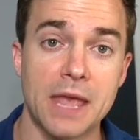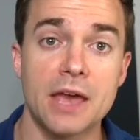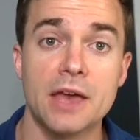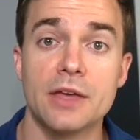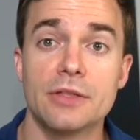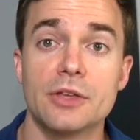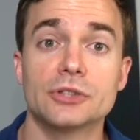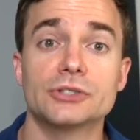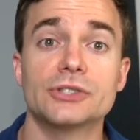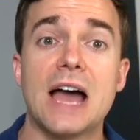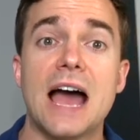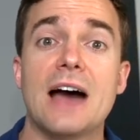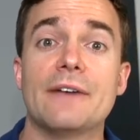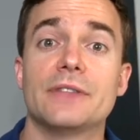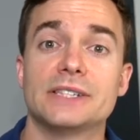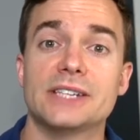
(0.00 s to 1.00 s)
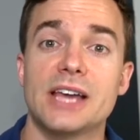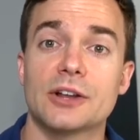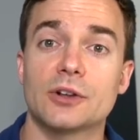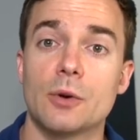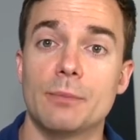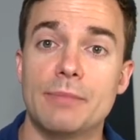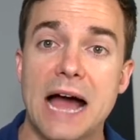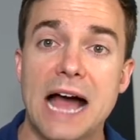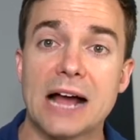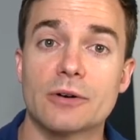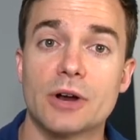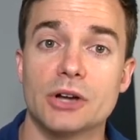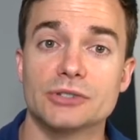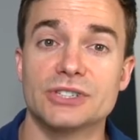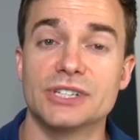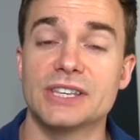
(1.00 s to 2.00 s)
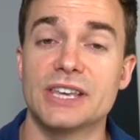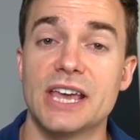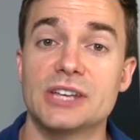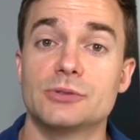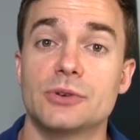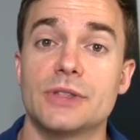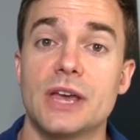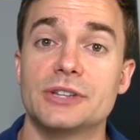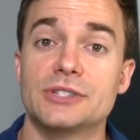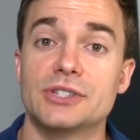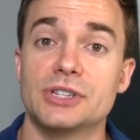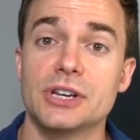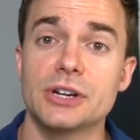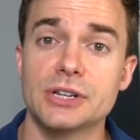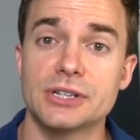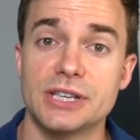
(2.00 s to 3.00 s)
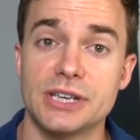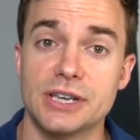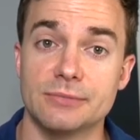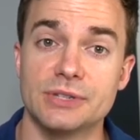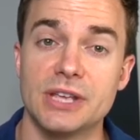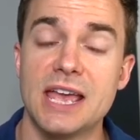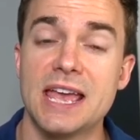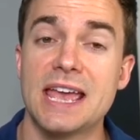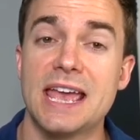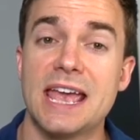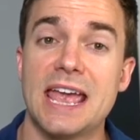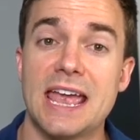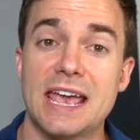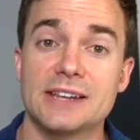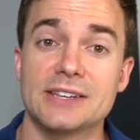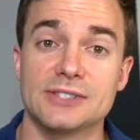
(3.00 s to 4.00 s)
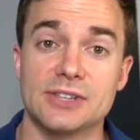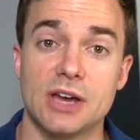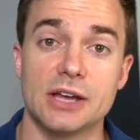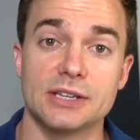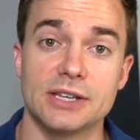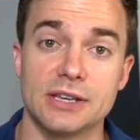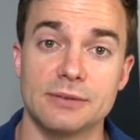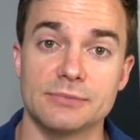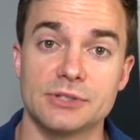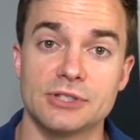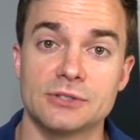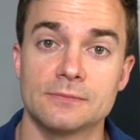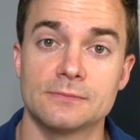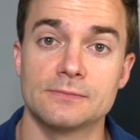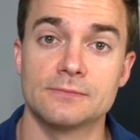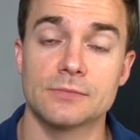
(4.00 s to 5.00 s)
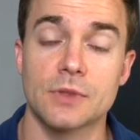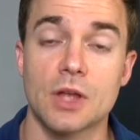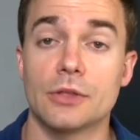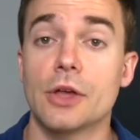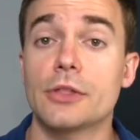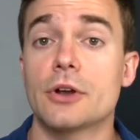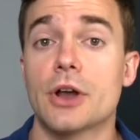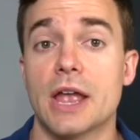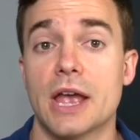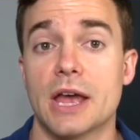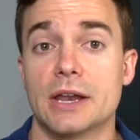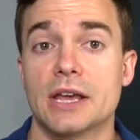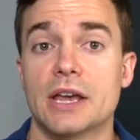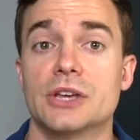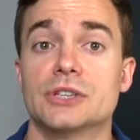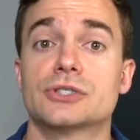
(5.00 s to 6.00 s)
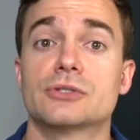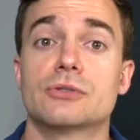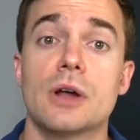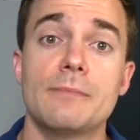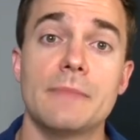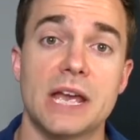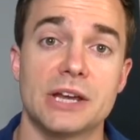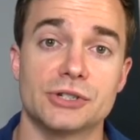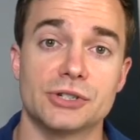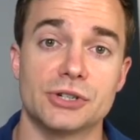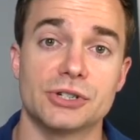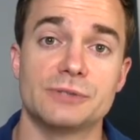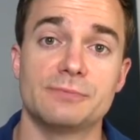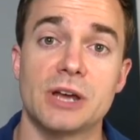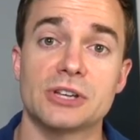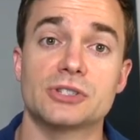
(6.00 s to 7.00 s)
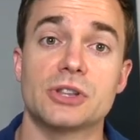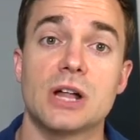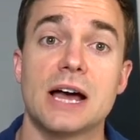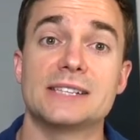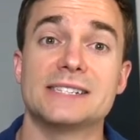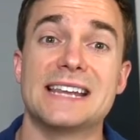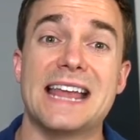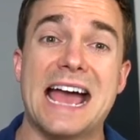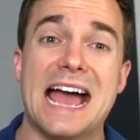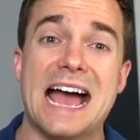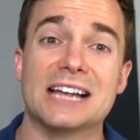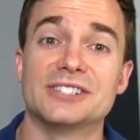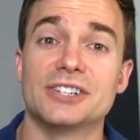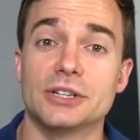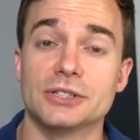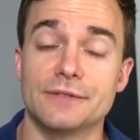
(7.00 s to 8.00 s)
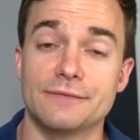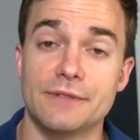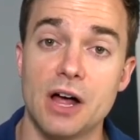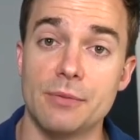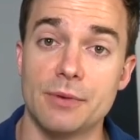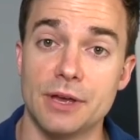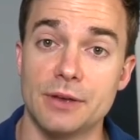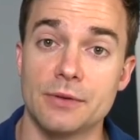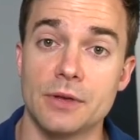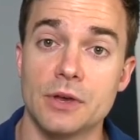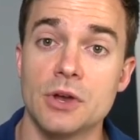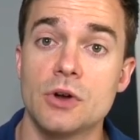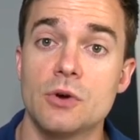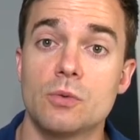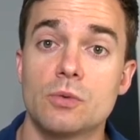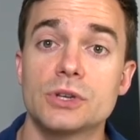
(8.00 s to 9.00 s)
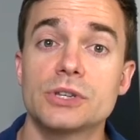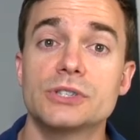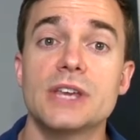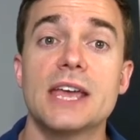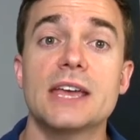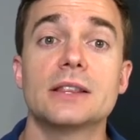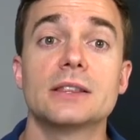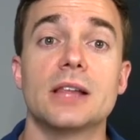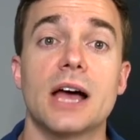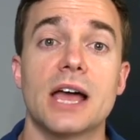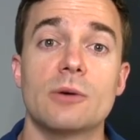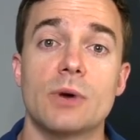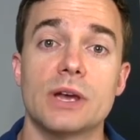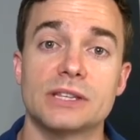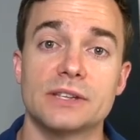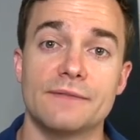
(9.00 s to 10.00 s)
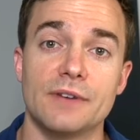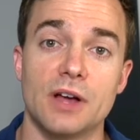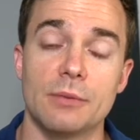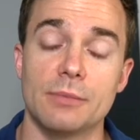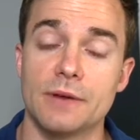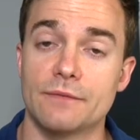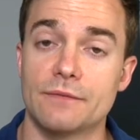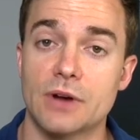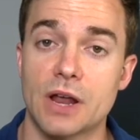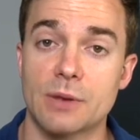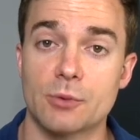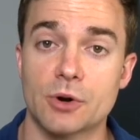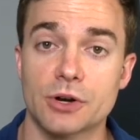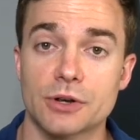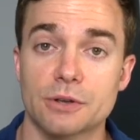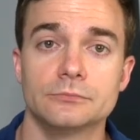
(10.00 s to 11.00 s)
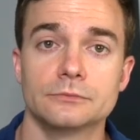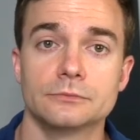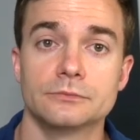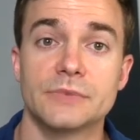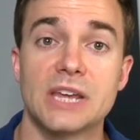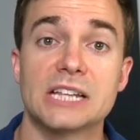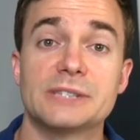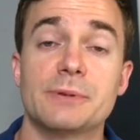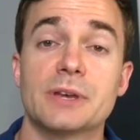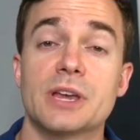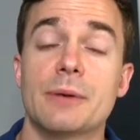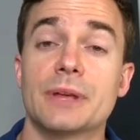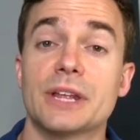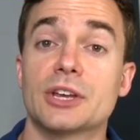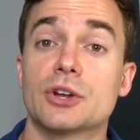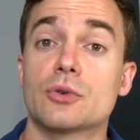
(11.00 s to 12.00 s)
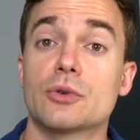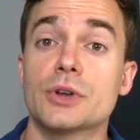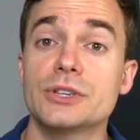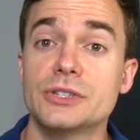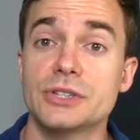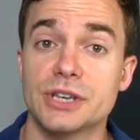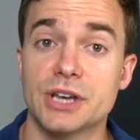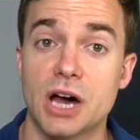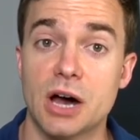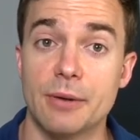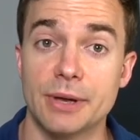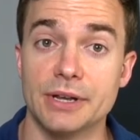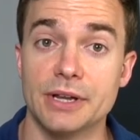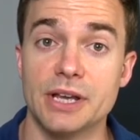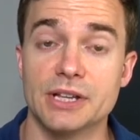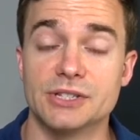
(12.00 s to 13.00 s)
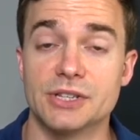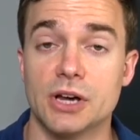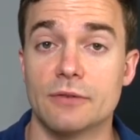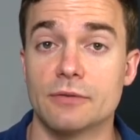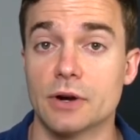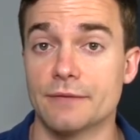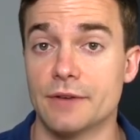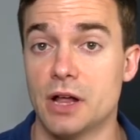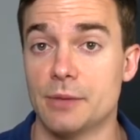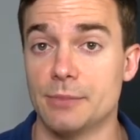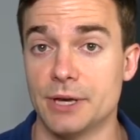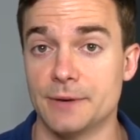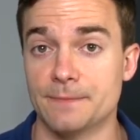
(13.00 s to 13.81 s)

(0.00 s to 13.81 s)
They also have the technical background to engage with engineering teams and design teams. On the other hand, Scrum Managers specialize in agile development, which is a lightweight development framework that's becoming increasingly common in software development.